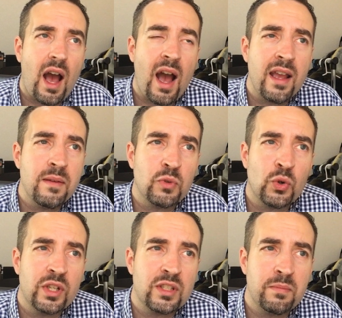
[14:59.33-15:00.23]
I am
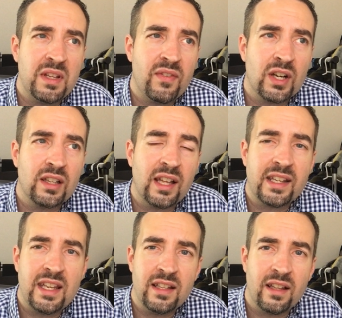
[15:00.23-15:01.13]
going to be very
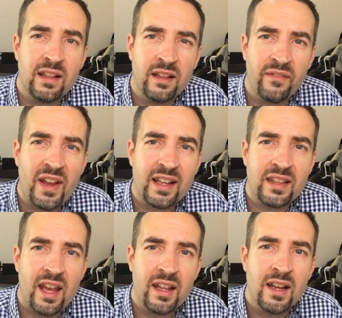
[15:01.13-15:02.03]
lucky in the
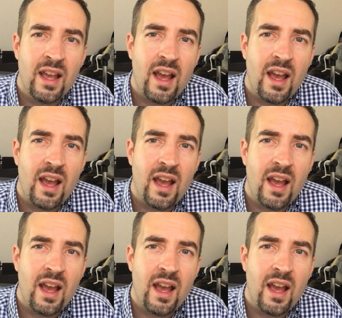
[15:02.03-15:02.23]
fact that